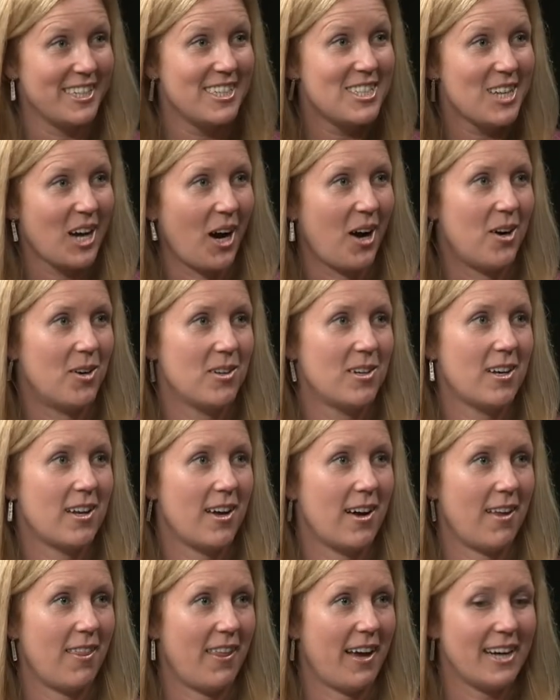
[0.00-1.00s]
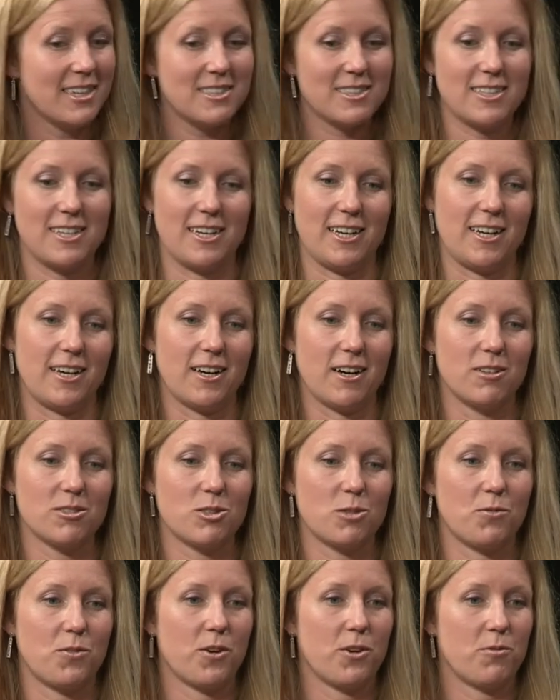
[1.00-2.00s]
in mm-hmm. town. Mm -hmm. uh, that's key
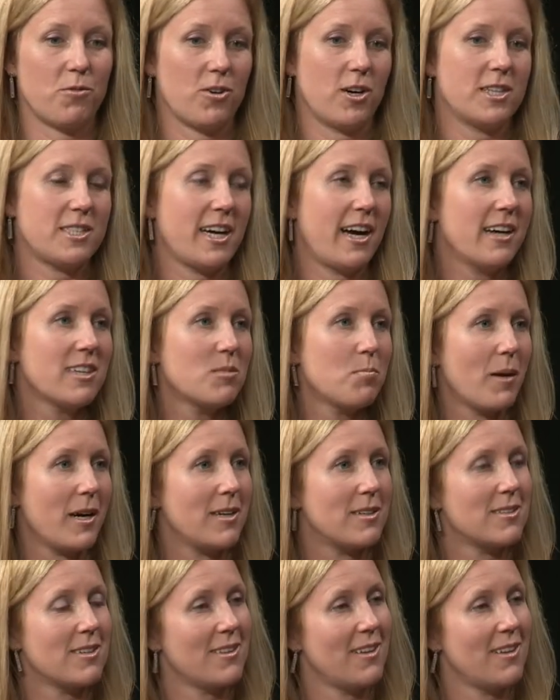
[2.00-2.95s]
also for, for our tax base.